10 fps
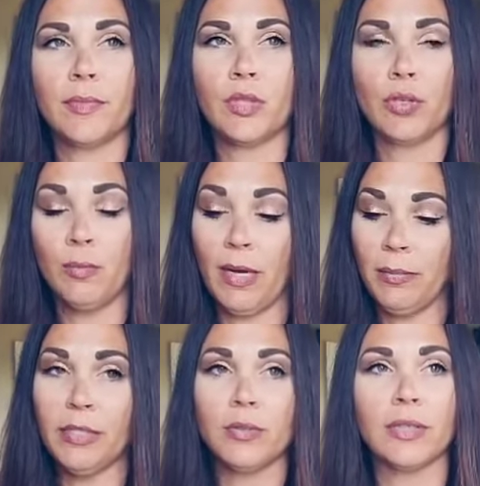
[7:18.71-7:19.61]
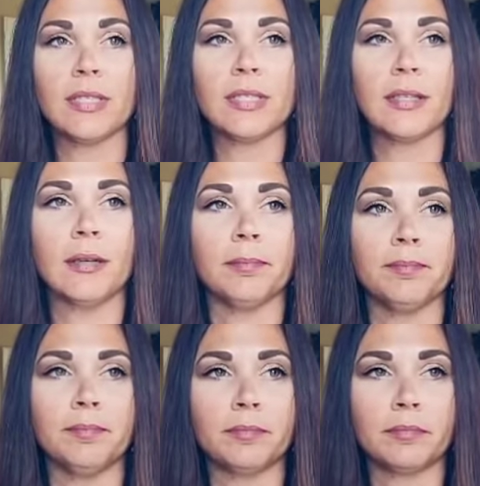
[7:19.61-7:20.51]
So you might be doing this to them.
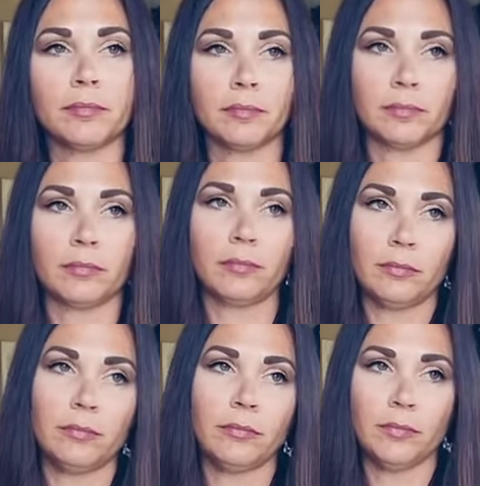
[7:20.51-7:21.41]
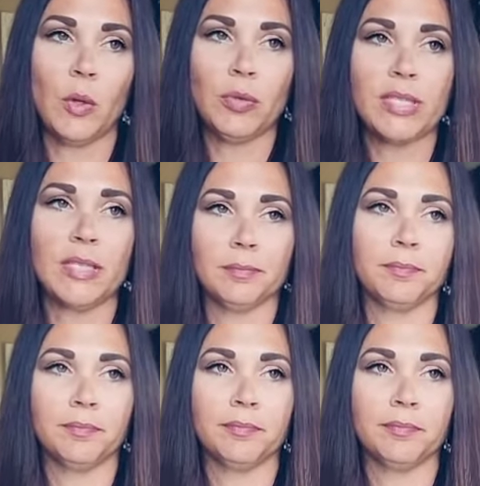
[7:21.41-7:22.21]
We'll see.